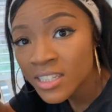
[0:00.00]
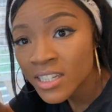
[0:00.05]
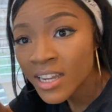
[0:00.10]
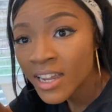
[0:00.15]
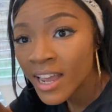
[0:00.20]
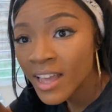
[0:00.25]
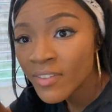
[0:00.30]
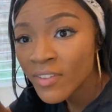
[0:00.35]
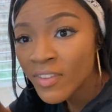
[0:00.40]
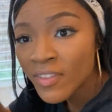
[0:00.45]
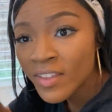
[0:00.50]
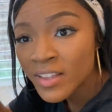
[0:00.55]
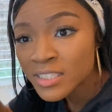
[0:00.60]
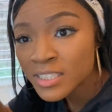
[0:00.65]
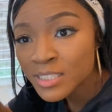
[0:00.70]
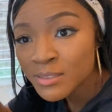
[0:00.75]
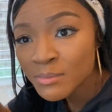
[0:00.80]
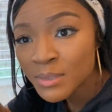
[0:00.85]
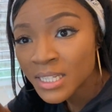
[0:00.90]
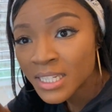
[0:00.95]
and then this
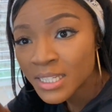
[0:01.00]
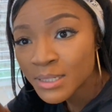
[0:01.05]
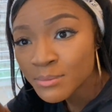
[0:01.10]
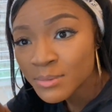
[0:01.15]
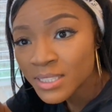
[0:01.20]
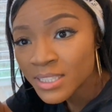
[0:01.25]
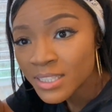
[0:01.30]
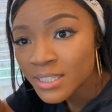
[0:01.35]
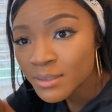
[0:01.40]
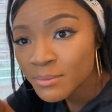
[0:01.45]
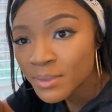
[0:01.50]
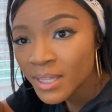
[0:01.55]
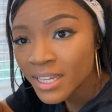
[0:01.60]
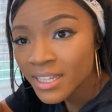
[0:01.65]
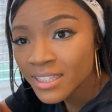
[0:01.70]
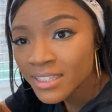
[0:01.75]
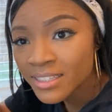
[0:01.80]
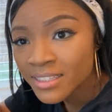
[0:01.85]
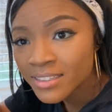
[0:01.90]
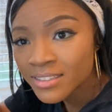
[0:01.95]
is medium to them. Like,
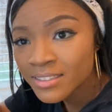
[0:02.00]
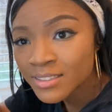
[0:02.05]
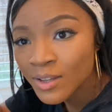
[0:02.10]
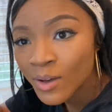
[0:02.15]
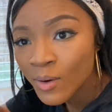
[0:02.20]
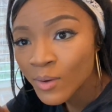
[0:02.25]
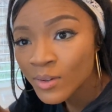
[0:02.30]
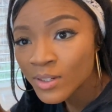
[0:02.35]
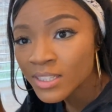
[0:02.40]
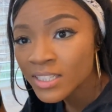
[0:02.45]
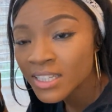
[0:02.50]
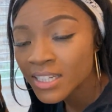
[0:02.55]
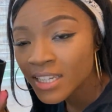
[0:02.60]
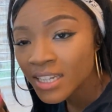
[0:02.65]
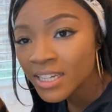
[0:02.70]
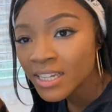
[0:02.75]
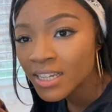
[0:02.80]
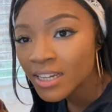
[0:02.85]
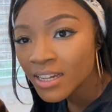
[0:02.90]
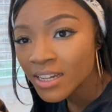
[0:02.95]

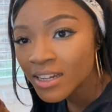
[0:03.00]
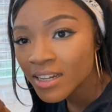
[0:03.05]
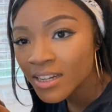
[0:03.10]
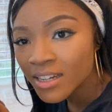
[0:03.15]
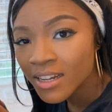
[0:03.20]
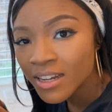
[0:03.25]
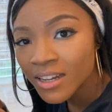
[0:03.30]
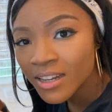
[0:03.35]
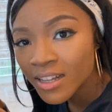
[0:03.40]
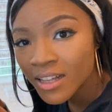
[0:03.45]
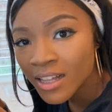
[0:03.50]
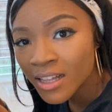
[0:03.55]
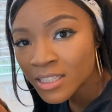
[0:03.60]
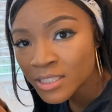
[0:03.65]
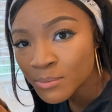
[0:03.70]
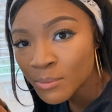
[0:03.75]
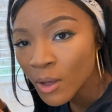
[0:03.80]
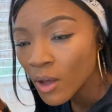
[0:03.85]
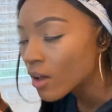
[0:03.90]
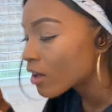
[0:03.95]
totally a
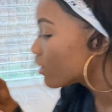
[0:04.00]
small.